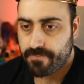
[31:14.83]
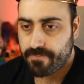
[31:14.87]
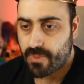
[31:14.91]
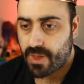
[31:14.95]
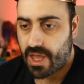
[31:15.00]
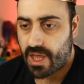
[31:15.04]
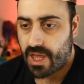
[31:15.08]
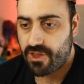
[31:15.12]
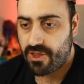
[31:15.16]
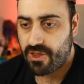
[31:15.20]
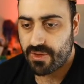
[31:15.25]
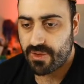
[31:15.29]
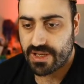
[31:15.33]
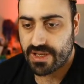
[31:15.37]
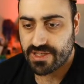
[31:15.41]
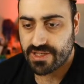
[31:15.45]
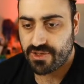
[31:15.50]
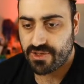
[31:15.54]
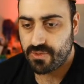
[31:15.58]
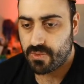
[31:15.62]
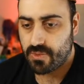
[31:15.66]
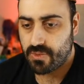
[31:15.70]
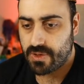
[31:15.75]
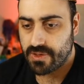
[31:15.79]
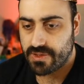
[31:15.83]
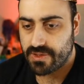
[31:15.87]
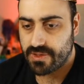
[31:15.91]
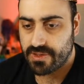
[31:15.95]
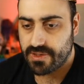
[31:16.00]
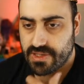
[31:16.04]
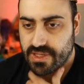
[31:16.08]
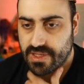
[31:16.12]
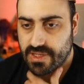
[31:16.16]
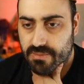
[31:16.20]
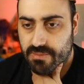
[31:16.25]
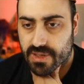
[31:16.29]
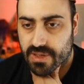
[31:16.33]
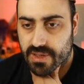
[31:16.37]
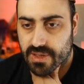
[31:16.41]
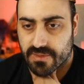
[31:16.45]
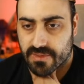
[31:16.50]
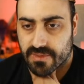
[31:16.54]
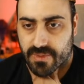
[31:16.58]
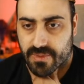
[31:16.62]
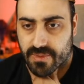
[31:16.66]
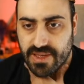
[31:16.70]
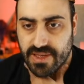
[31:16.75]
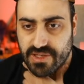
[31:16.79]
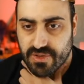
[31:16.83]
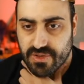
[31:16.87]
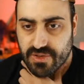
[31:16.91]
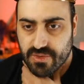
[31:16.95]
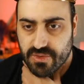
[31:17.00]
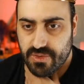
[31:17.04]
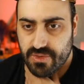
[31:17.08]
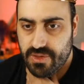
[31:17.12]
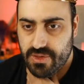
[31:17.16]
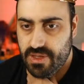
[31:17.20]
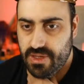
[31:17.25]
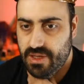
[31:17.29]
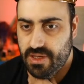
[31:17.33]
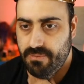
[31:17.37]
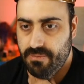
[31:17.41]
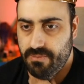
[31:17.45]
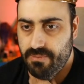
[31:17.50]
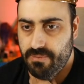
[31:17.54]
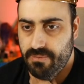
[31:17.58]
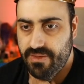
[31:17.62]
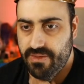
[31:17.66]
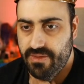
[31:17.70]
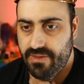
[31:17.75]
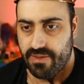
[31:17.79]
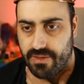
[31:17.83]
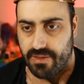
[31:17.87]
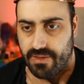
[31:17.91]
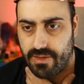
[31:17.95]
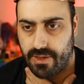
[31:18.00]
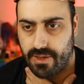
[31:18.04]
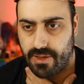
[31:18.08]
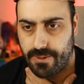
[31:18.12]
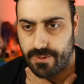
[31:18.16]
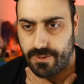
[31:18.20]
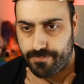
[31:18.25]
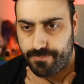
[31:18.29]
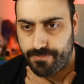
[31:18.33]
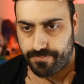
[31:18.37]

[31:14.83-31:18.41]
And you asked, you wanted some advice on painting